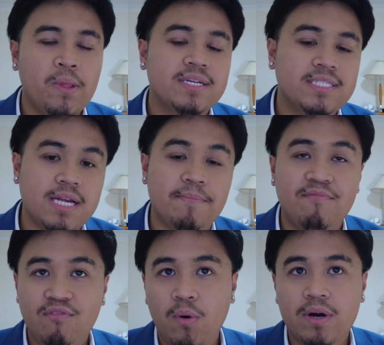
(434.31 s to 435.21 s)
Step
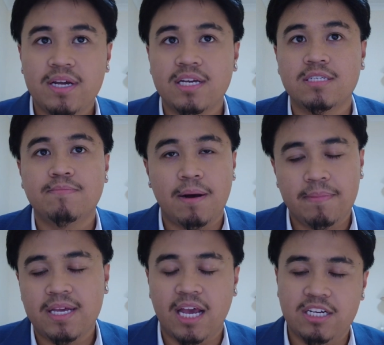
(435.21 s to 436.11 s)
4 is
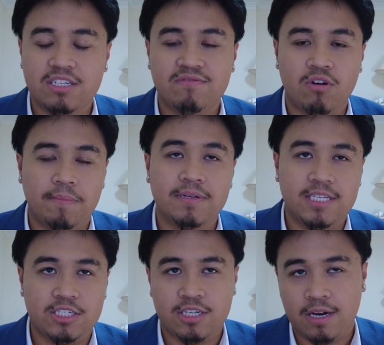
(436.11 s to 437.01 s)
publication for
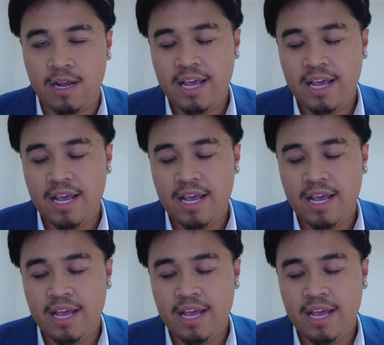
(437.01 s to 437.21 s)
opposition.